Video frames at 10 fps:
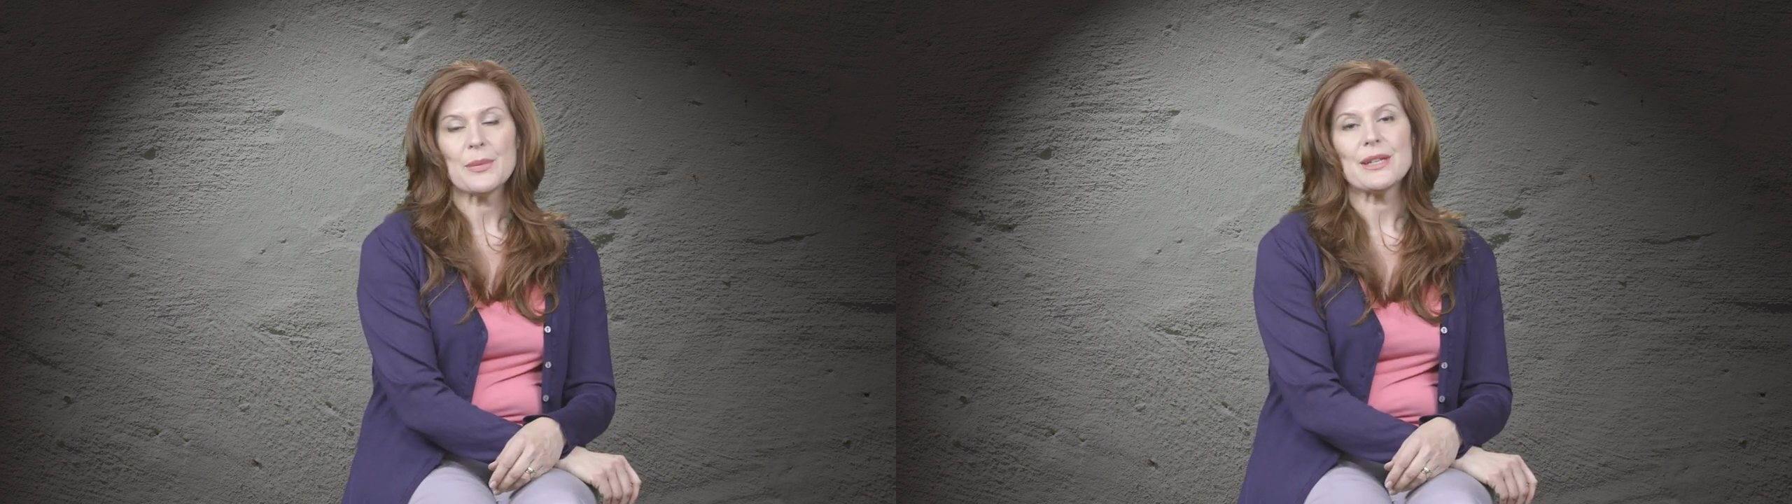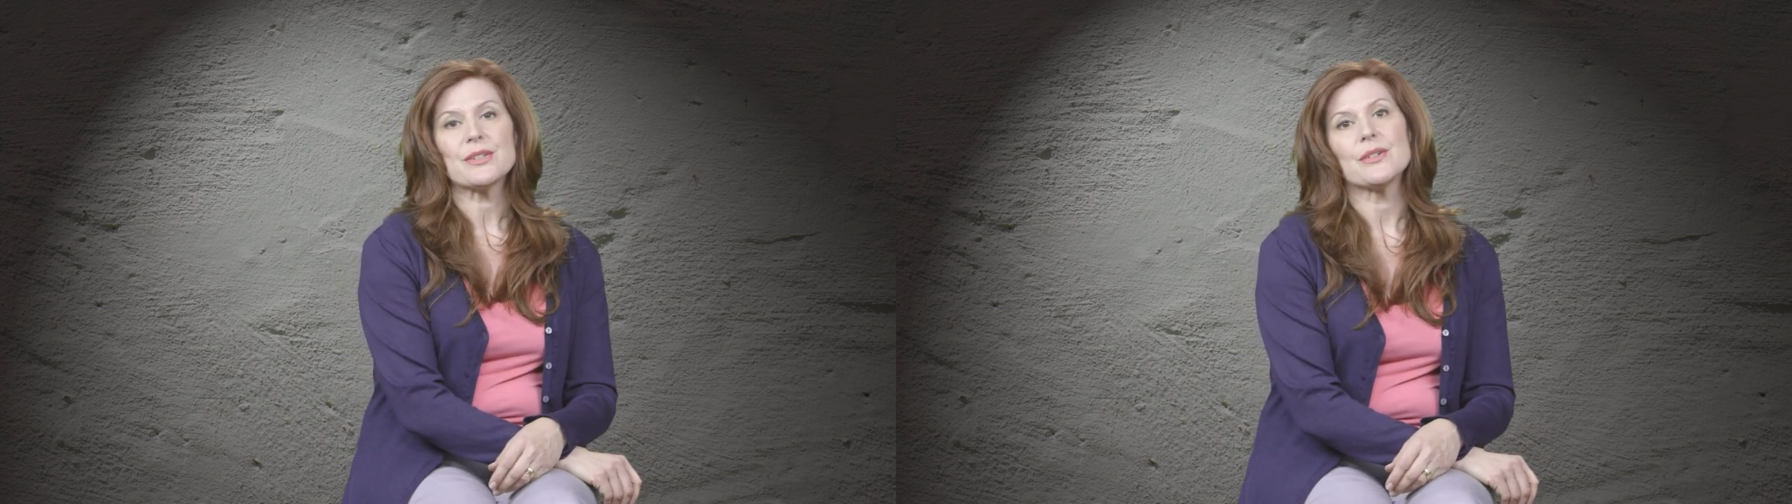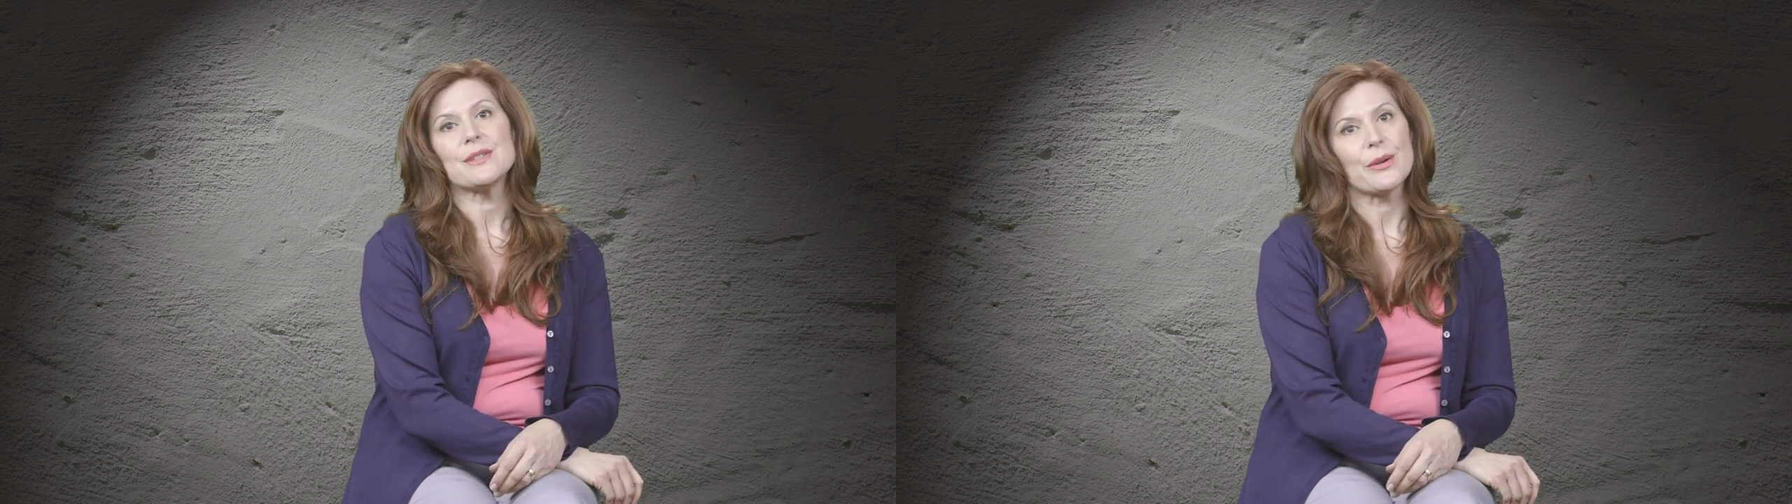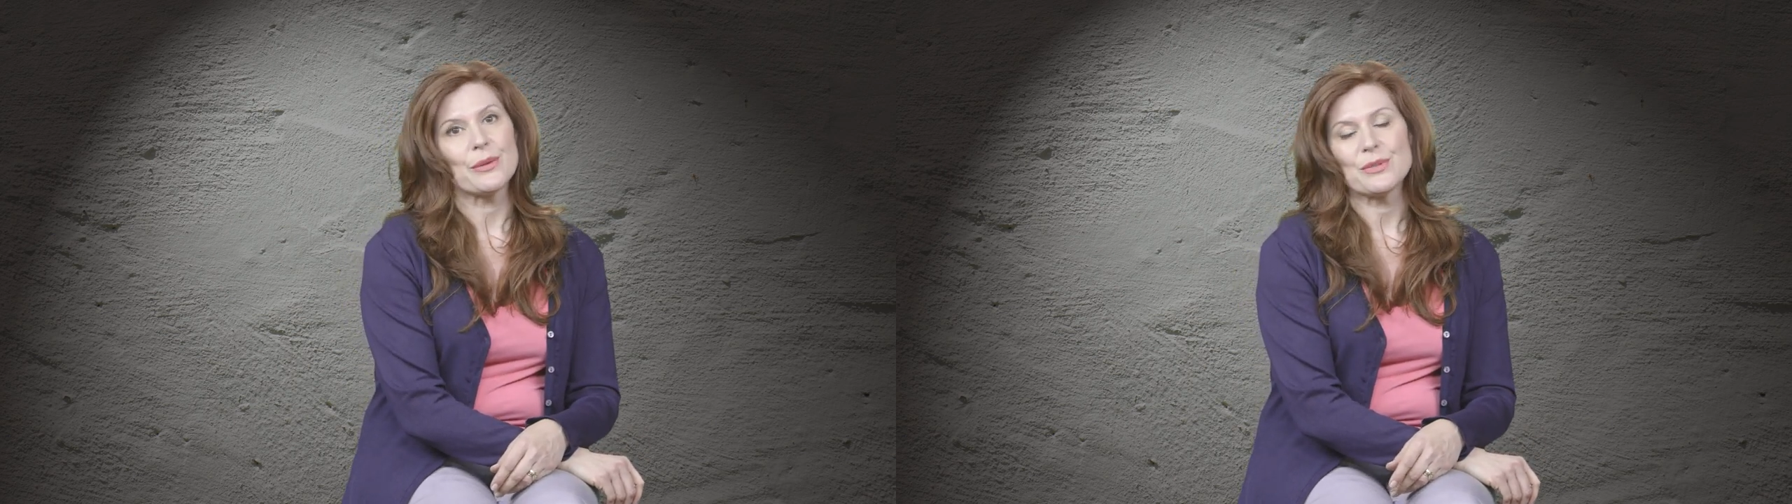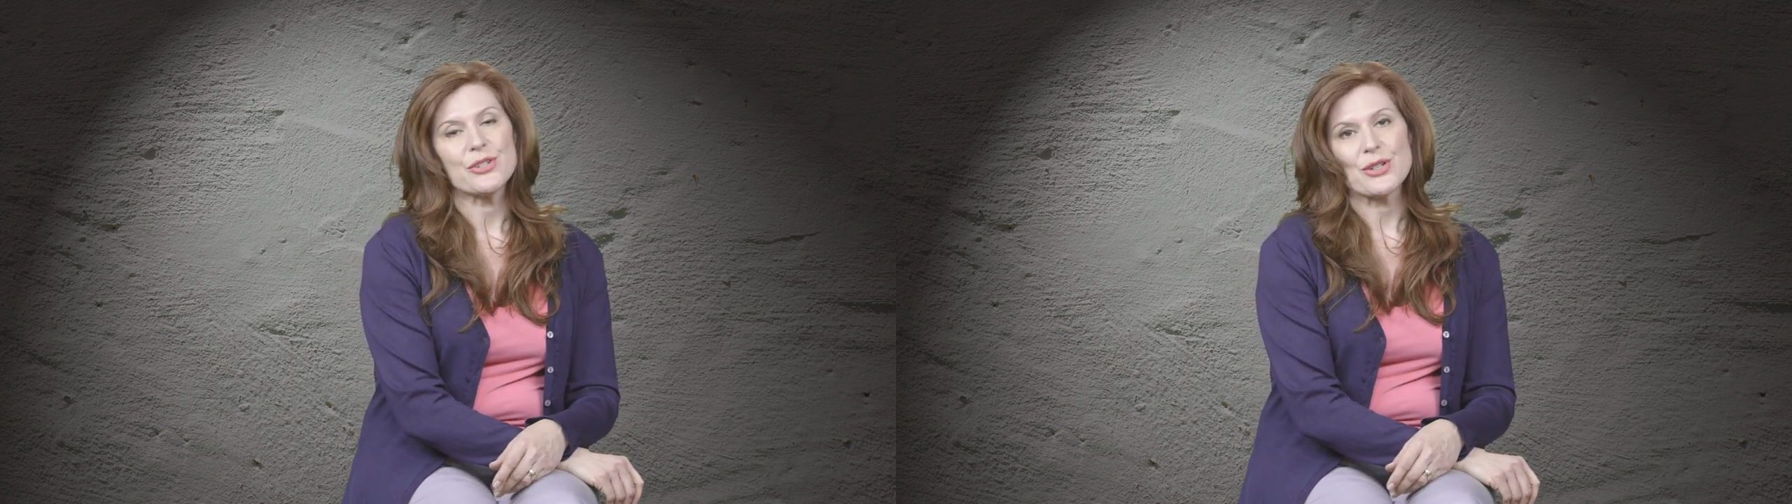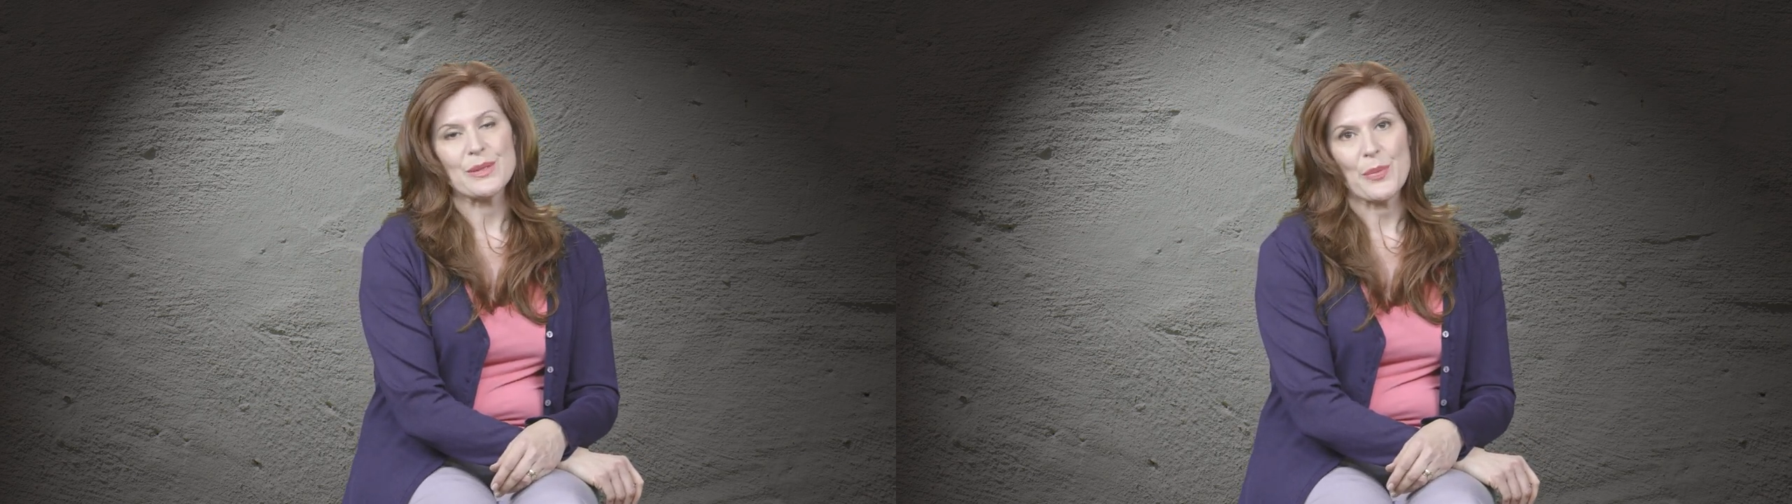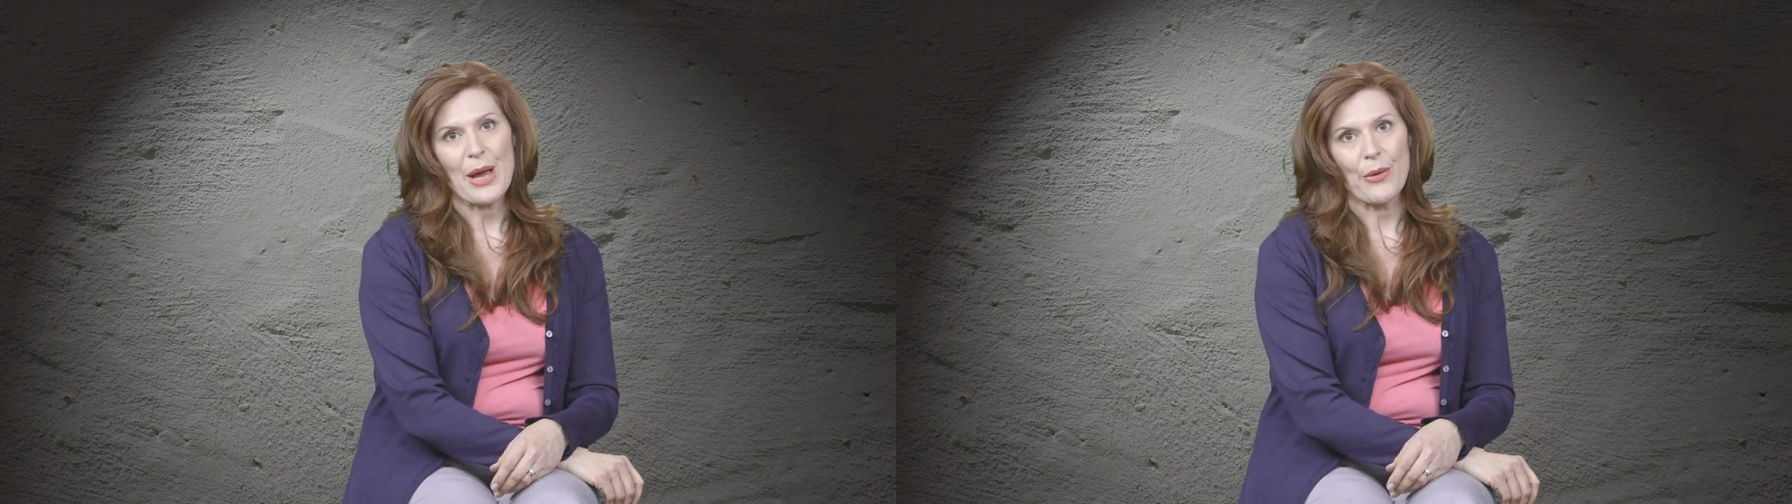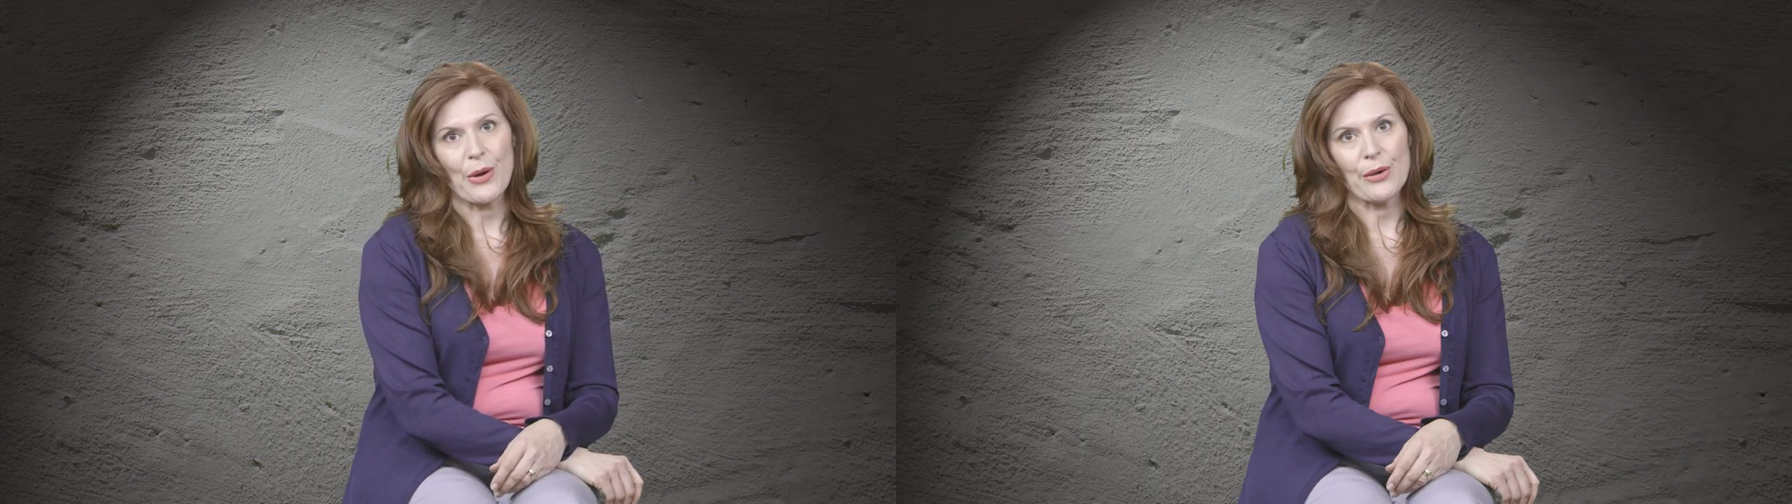but it turns out it was just a
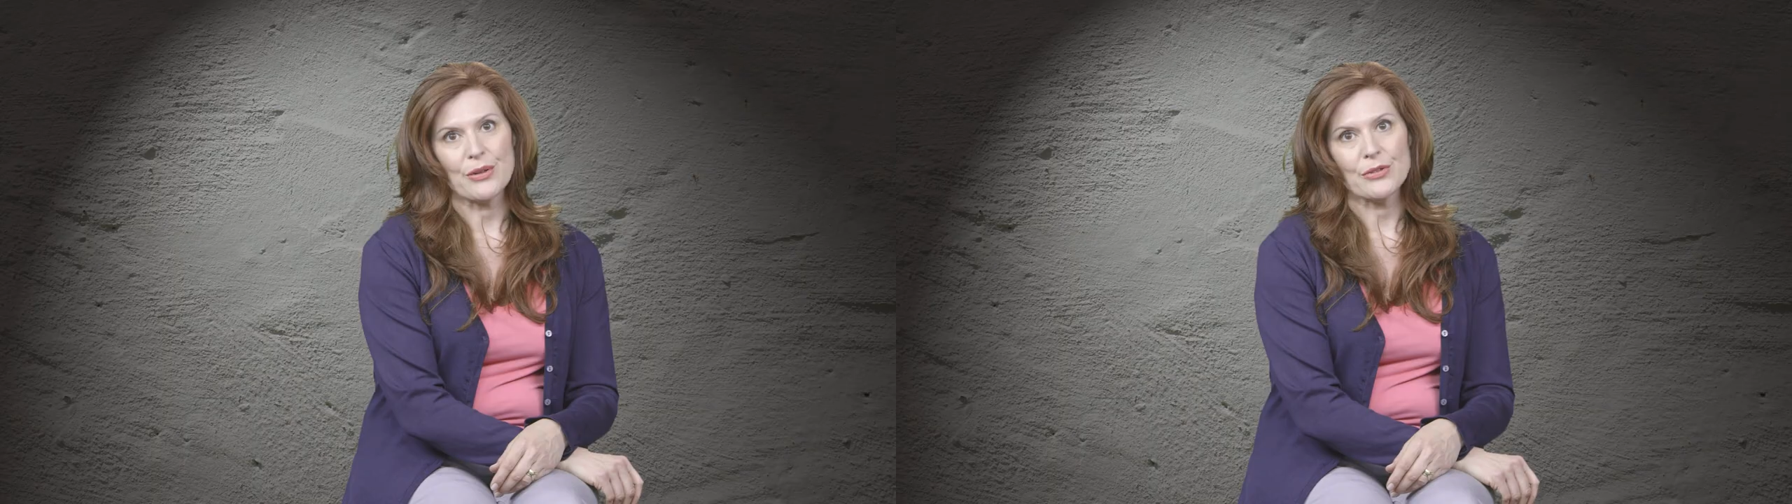power